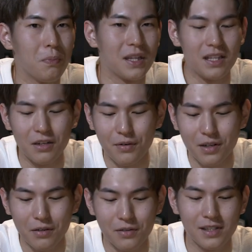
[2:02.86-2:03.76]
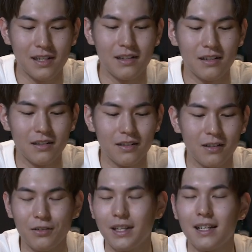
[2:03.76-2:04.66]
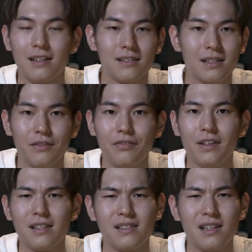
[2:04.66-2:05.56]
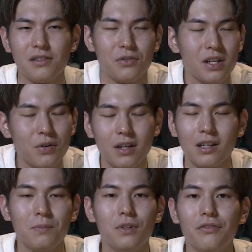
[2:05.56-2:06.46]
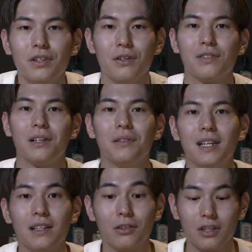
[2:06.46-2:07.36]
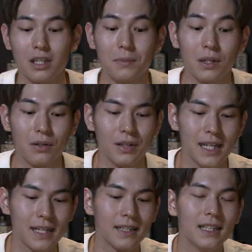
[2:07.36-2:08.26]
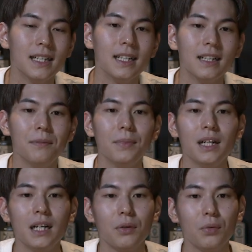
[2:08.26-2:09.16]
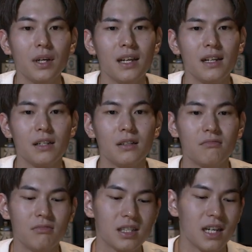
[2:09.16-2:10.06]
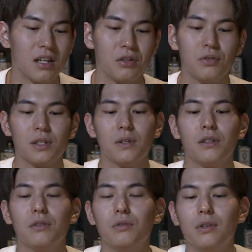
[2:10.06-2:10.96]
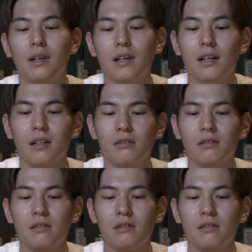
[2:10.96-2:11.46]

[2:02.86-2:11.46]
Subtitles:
materials and all that kind of stuff, as there's already quite a couple of videos out there talking about all that. But what I decided to do is I want to